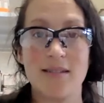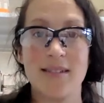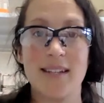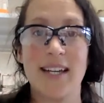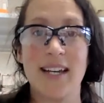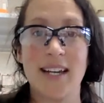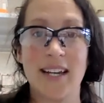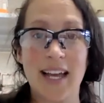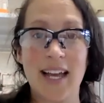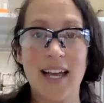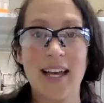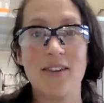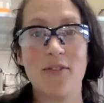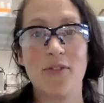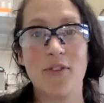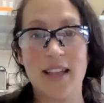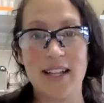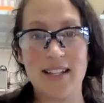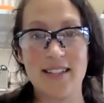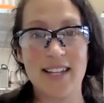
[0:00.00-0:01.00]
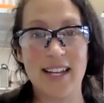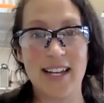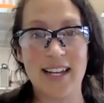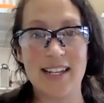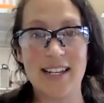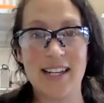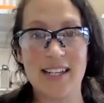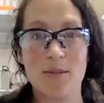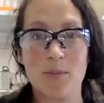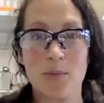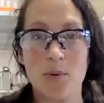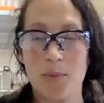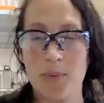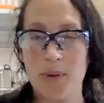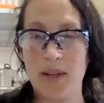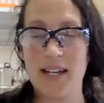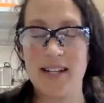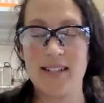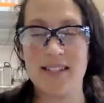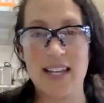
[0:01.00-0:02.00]
And again, for that second decimal
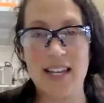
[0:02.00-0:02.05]
place,